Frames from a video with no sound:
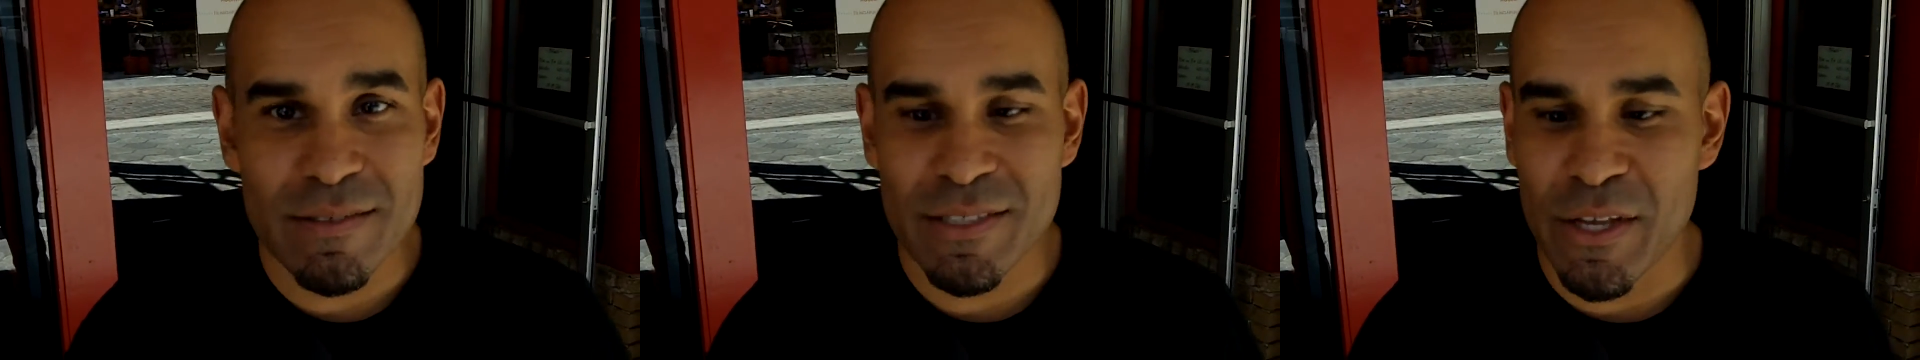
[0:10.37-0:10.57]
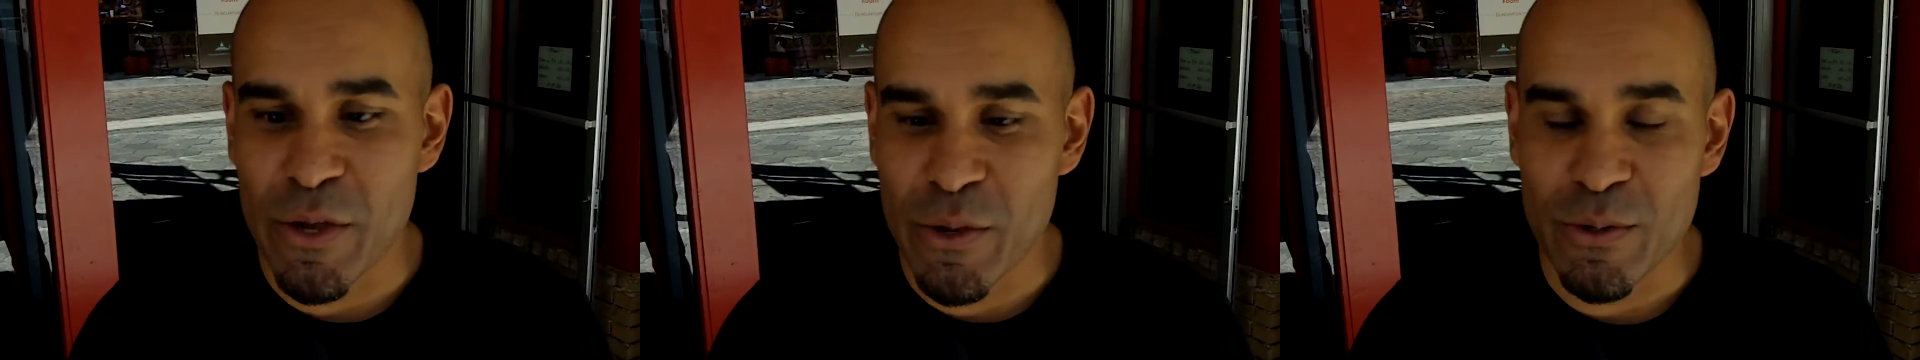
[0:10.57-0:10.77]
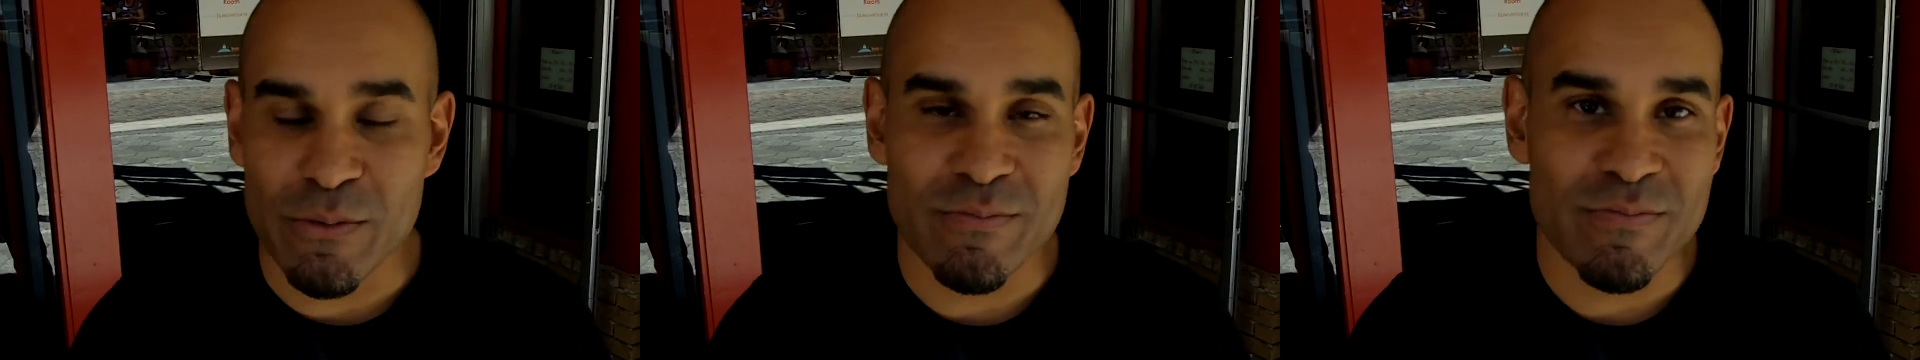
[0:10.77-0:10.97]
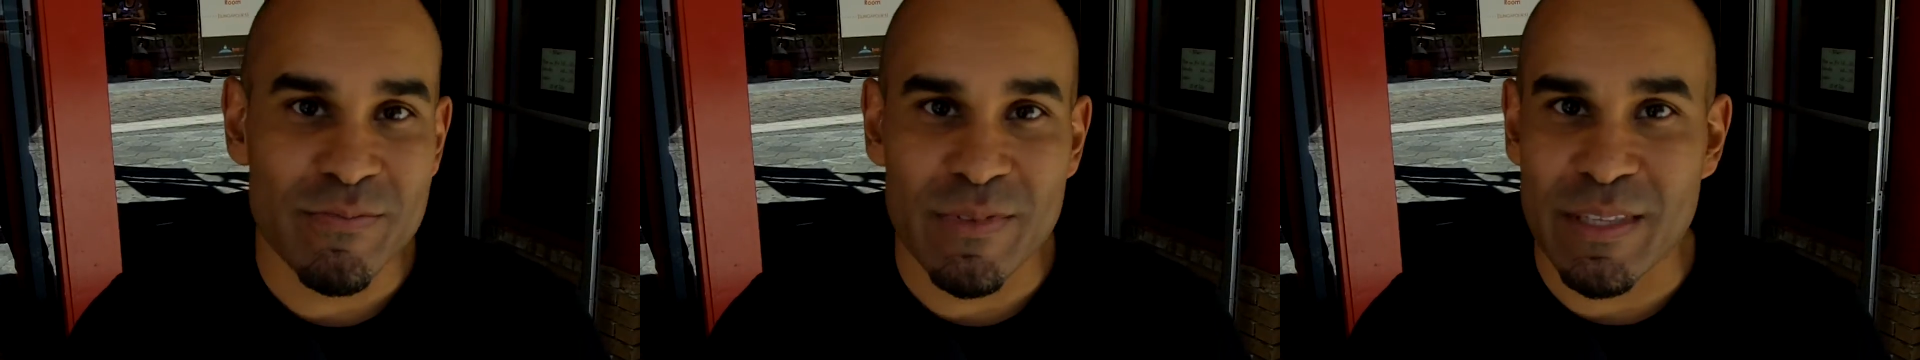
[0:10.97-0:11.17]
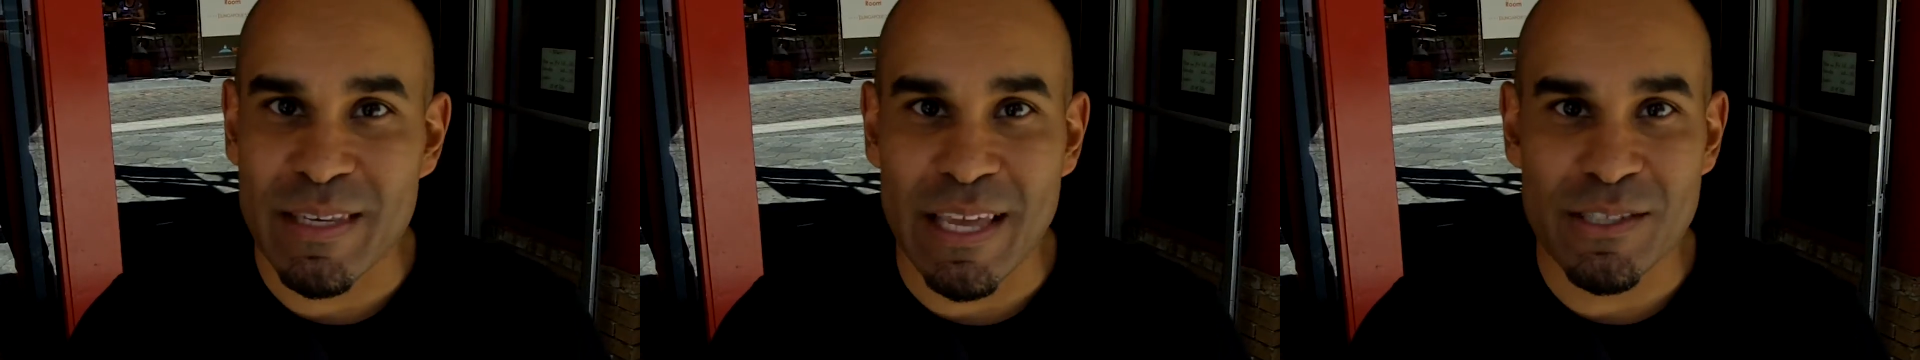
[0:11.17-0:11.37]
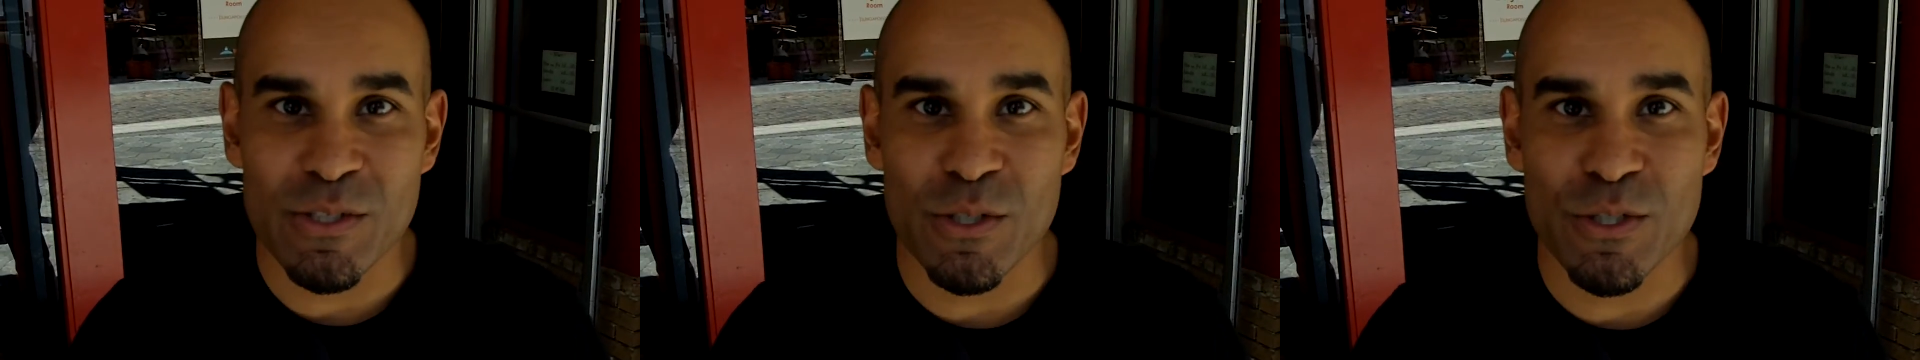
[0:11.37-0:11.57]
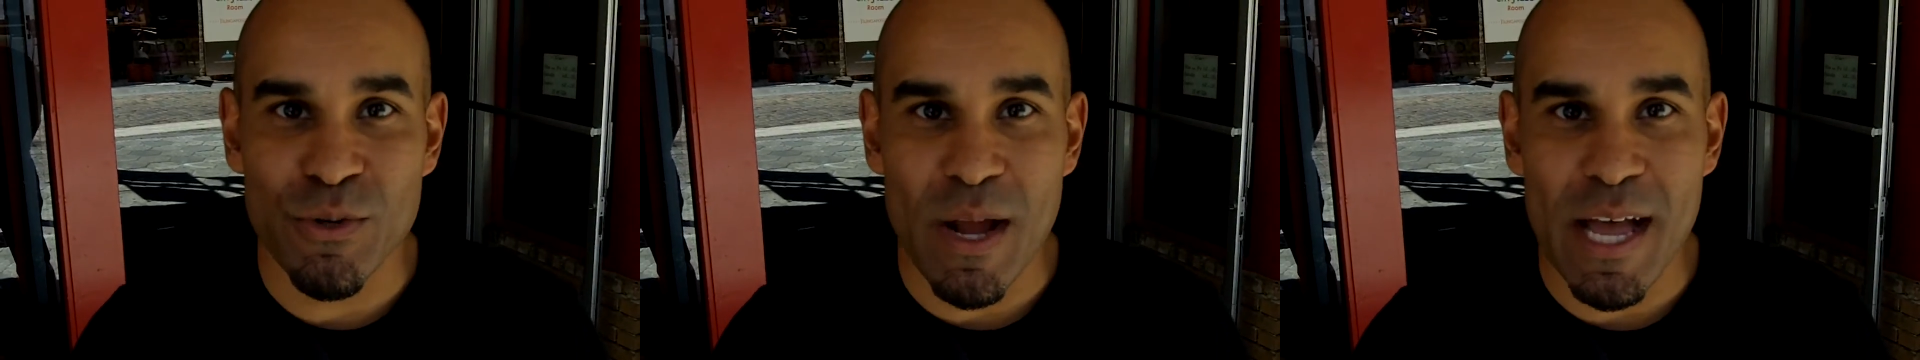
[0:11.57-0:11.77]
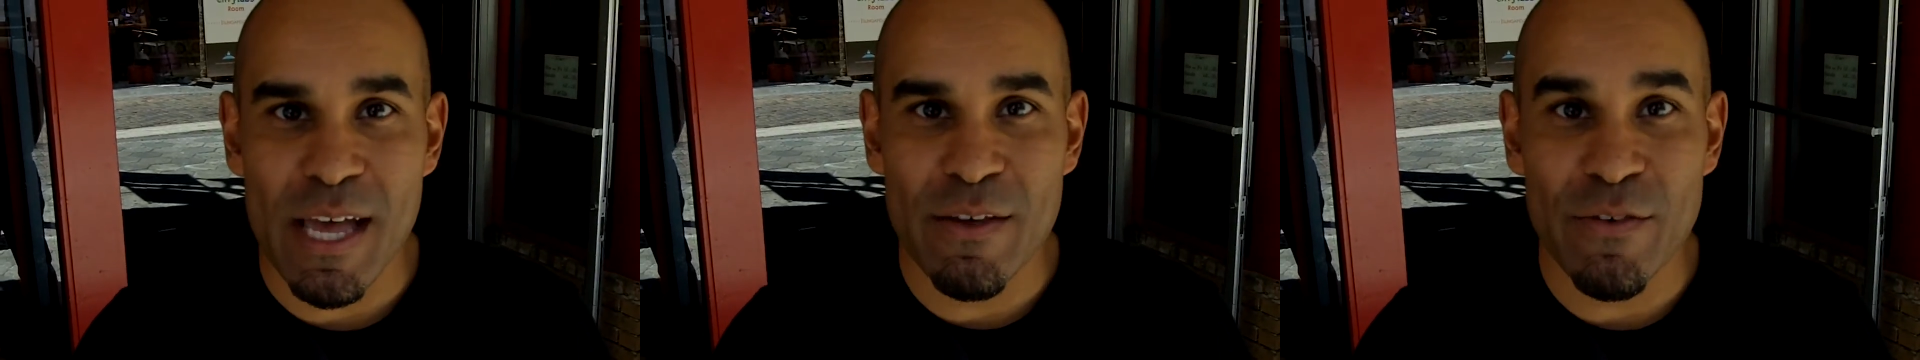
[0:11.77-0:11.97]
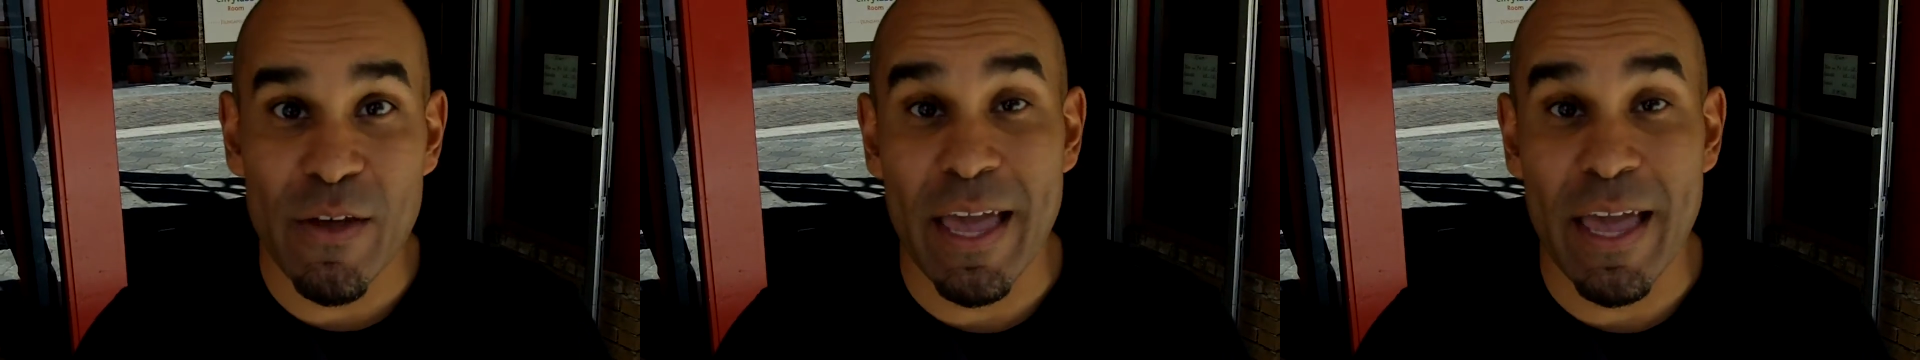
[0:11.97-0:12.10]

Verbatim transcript: so nice little drive.